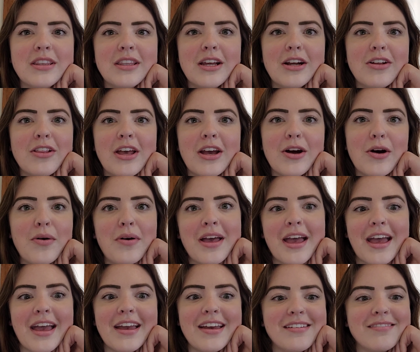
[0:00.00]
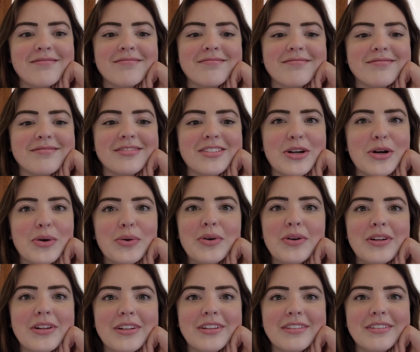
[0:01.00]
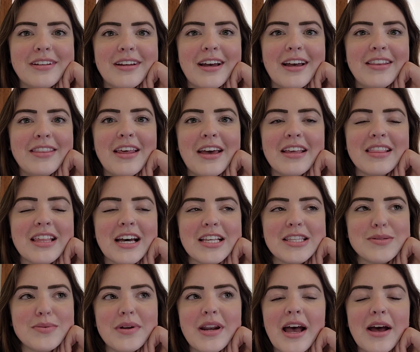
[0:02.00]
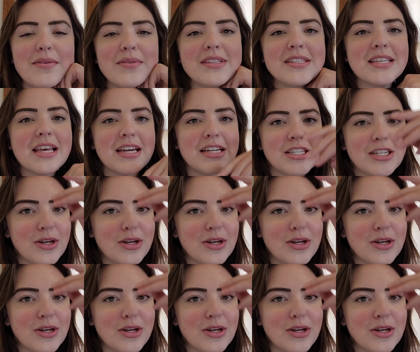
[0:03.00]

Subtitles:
They're like, okay, cool. And like, that's what I would say